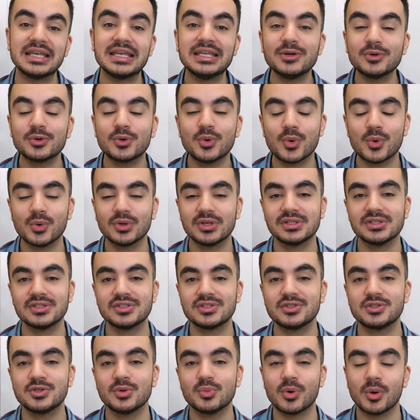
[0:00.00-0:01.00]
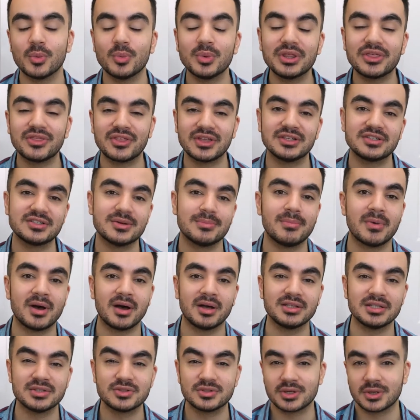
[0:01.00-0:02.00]
in accordance to what we think
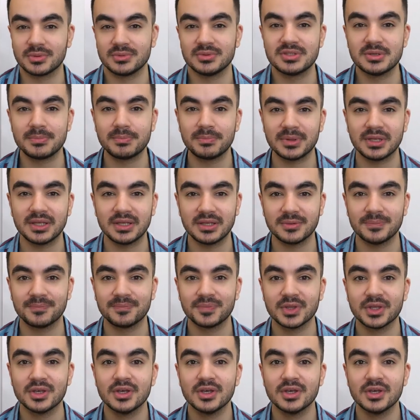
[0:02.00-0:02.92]
demand is going to be.